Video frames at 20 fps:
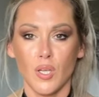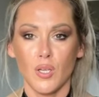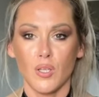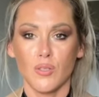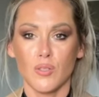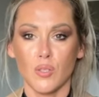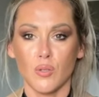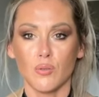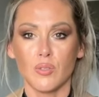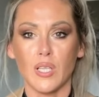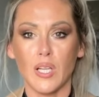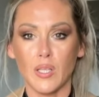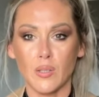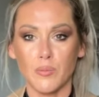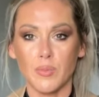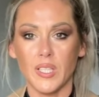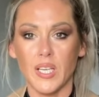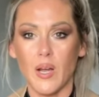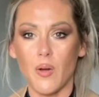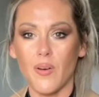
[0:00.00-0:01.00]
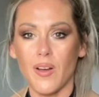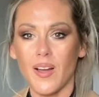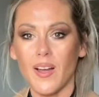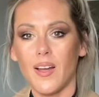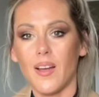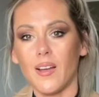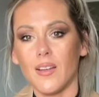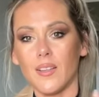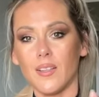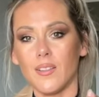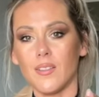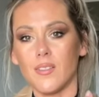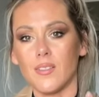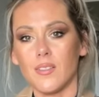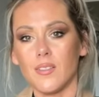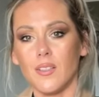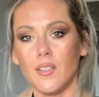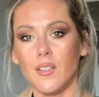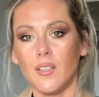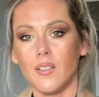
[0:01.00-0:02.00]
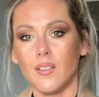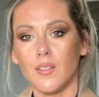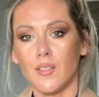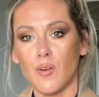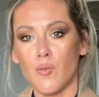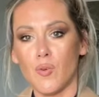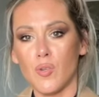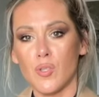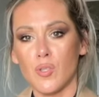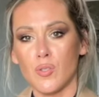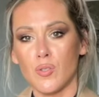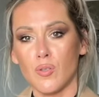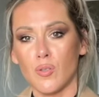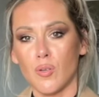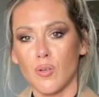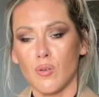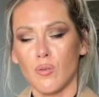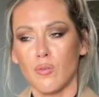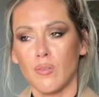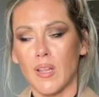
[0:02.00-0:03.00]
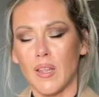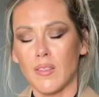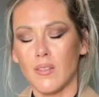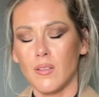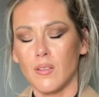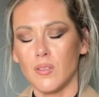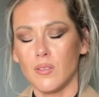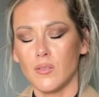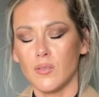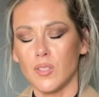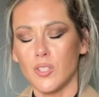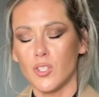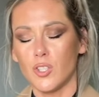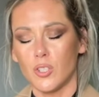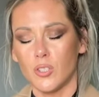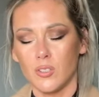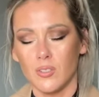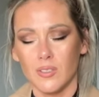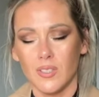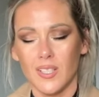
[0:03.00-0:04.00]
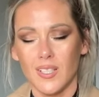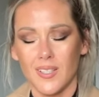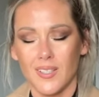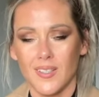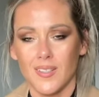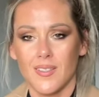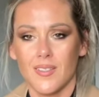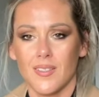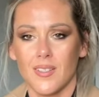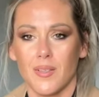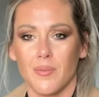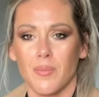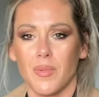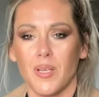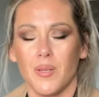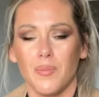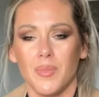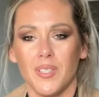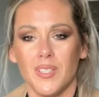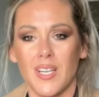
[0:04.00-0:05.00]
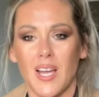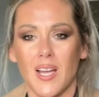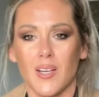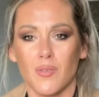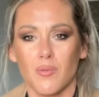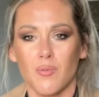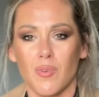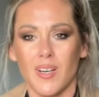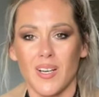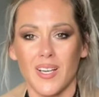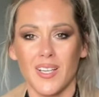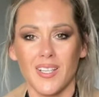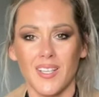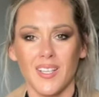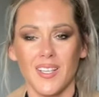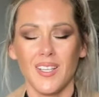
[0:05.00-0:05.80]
so tell me now, I can see there is nothing on the shoulders, maybe that's why.